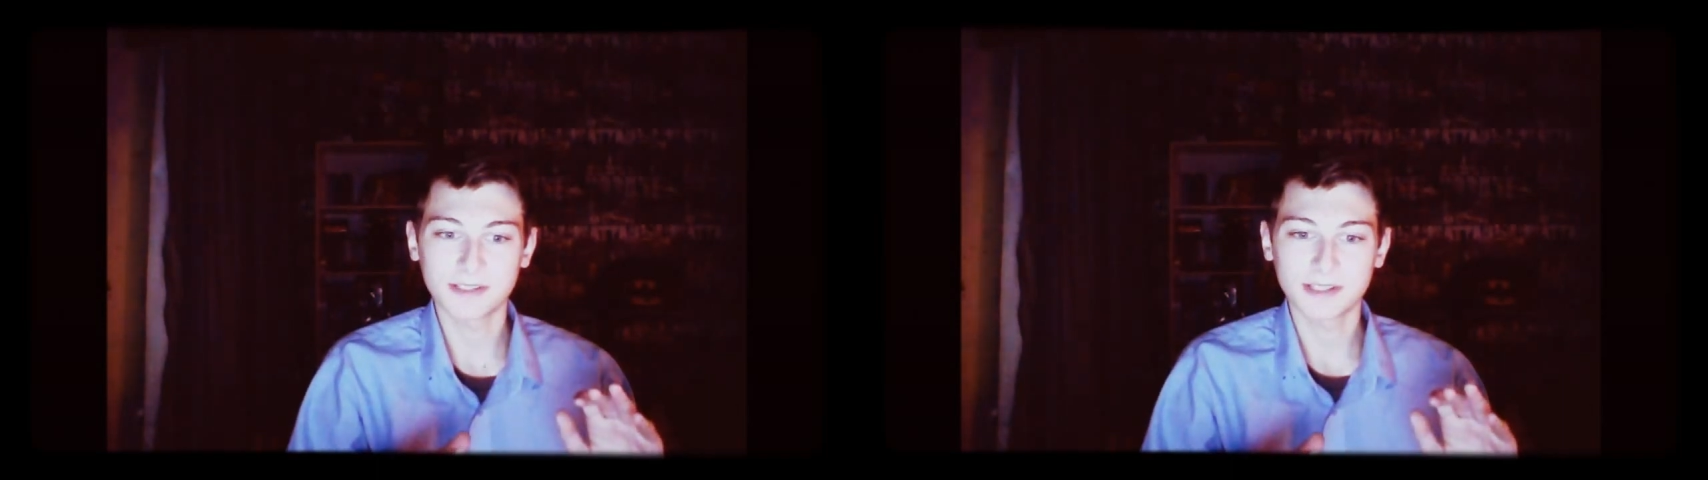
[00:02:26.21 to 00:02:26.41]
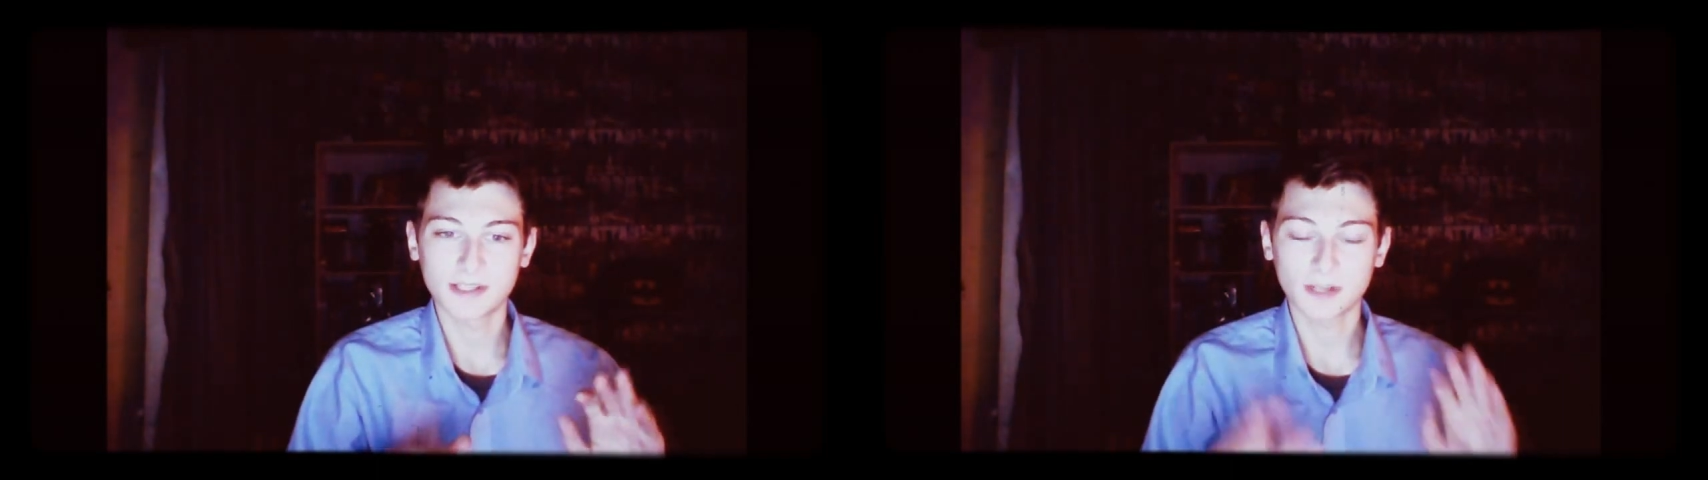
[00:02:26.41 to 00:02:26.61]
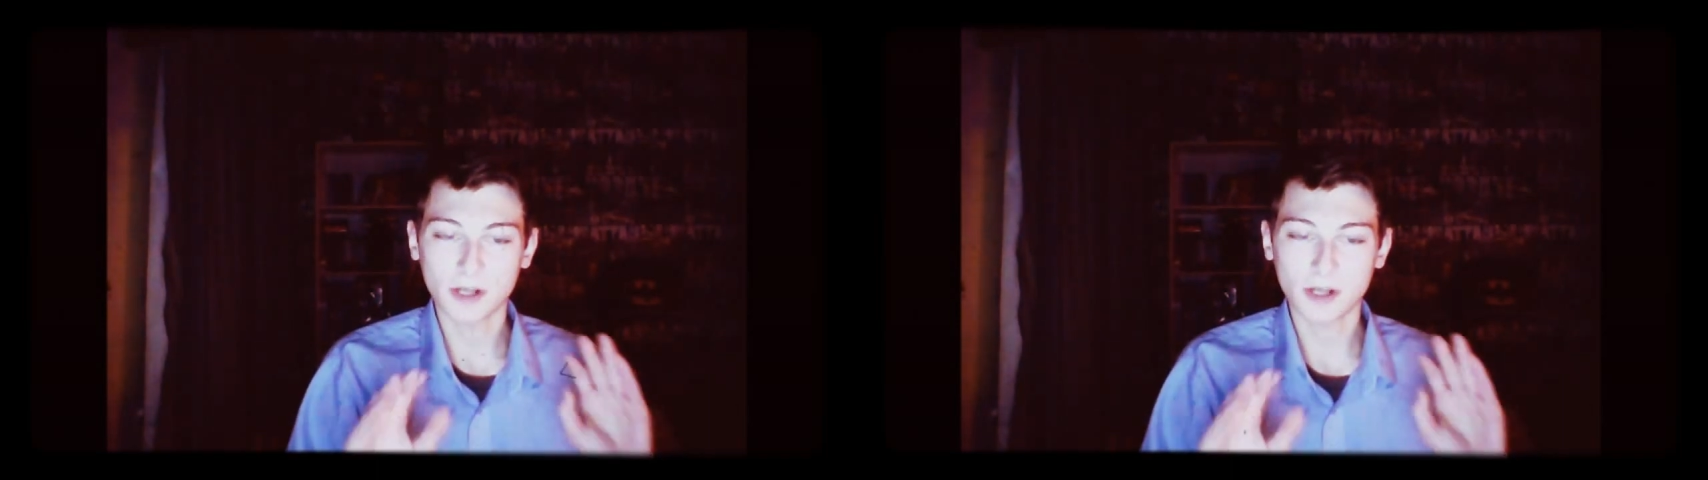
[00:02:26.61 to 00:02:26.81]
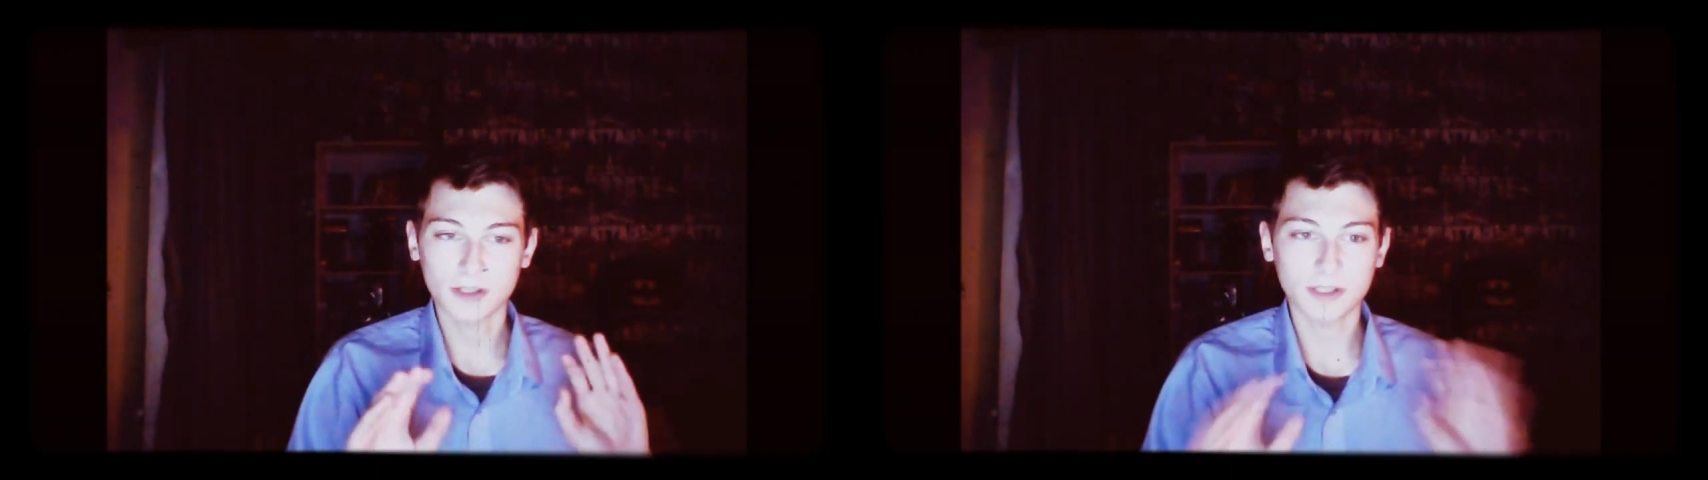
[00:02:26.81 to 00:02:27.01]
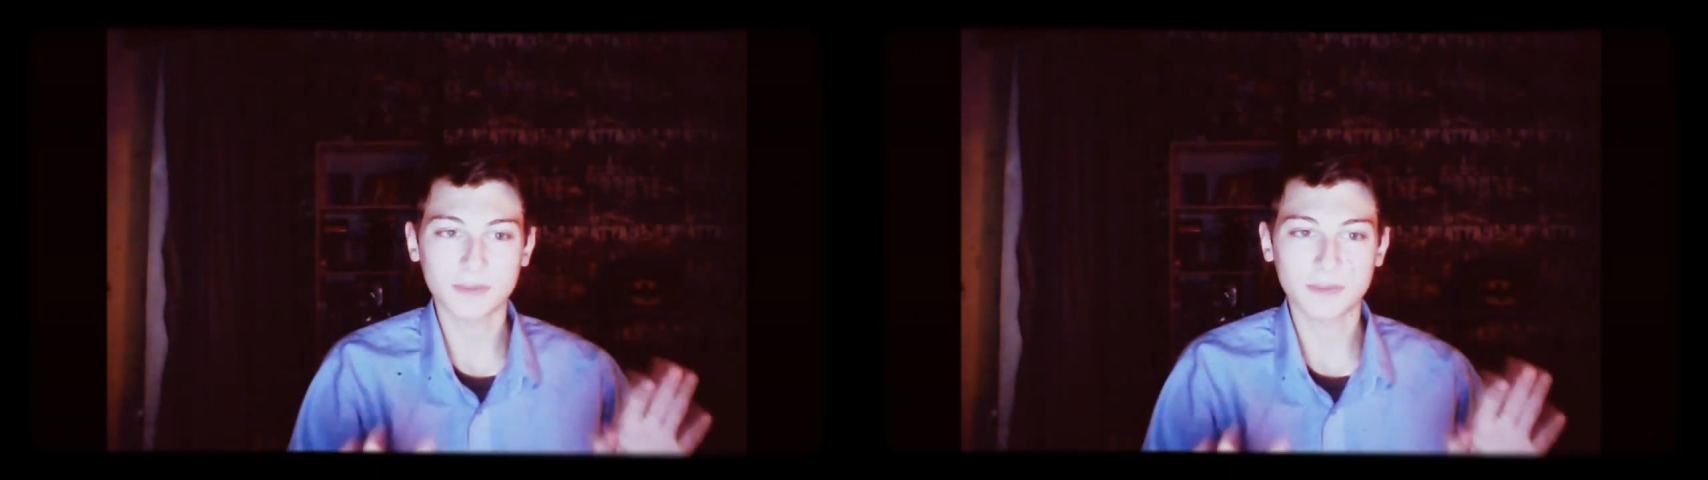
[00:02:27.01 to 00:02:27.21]
The clock
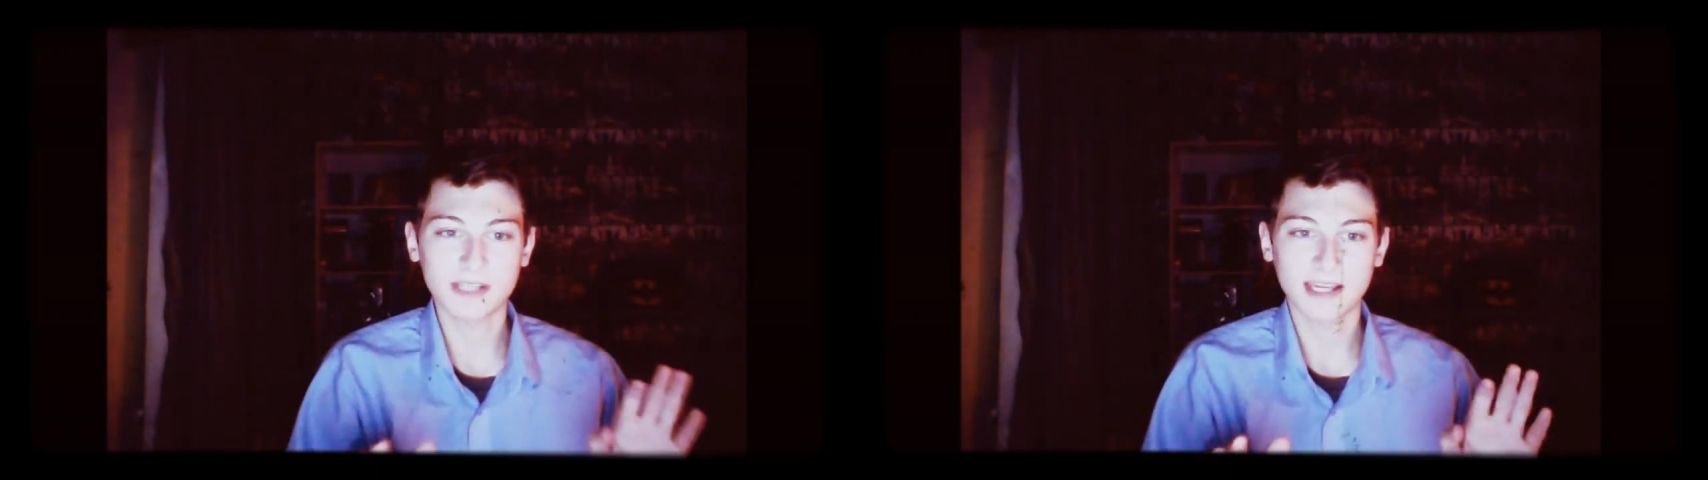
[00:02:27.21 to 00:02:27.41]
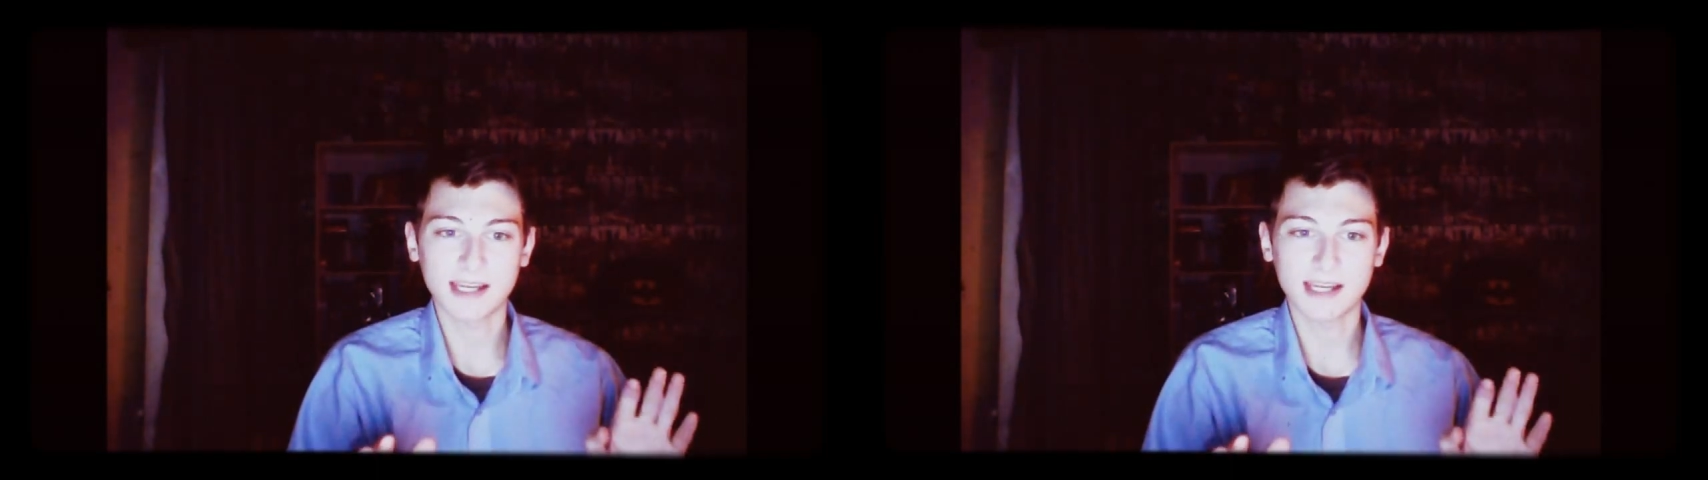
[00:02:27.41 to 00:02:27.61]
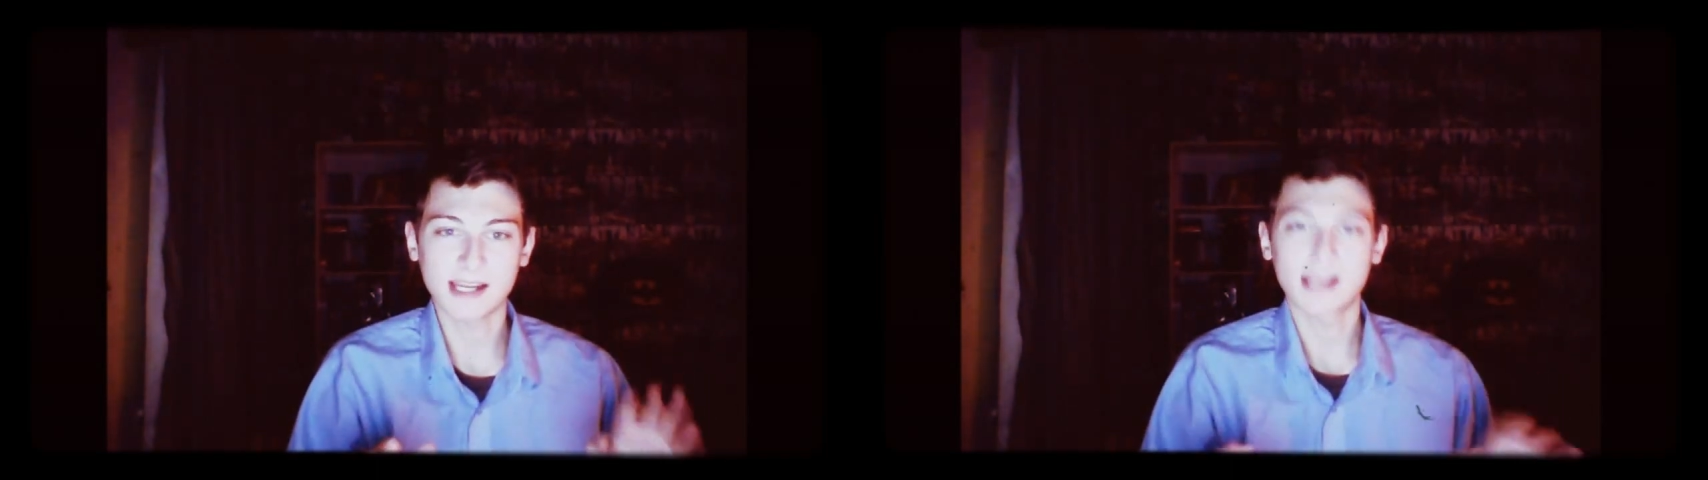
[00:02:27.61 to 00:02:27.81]
stops ticking,